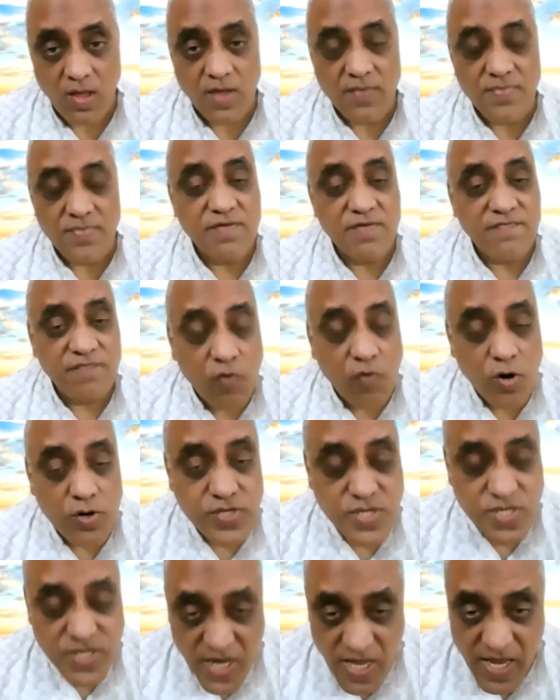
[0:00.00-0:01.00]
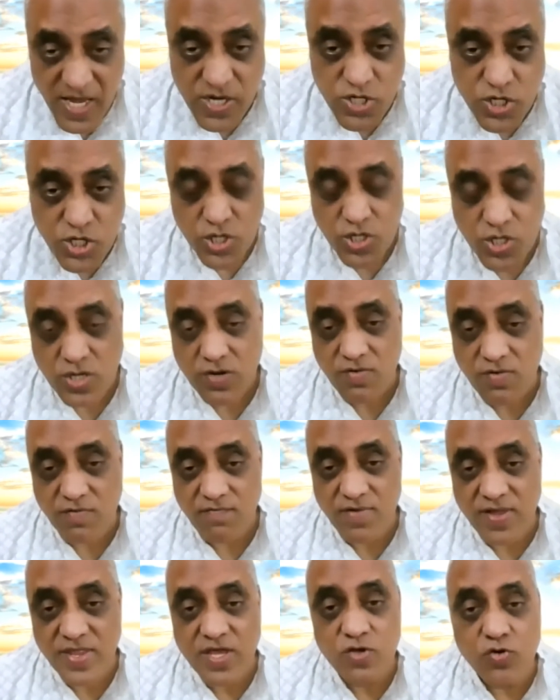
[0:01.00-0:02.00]
In the fourth stage,
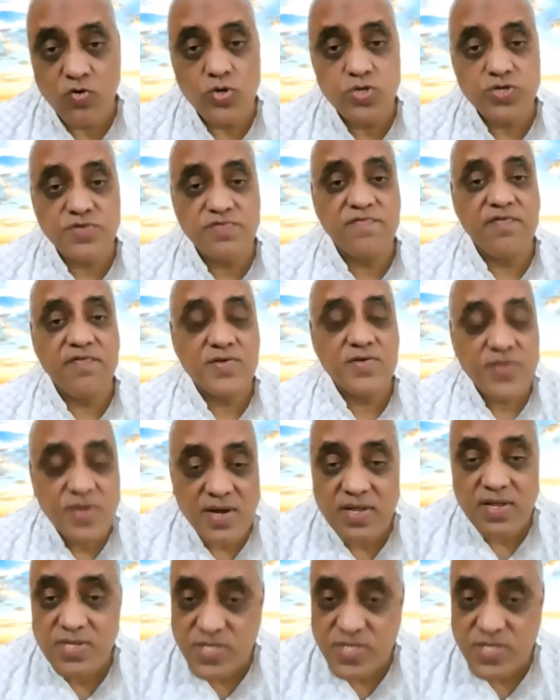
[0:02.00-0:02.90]
when he goes further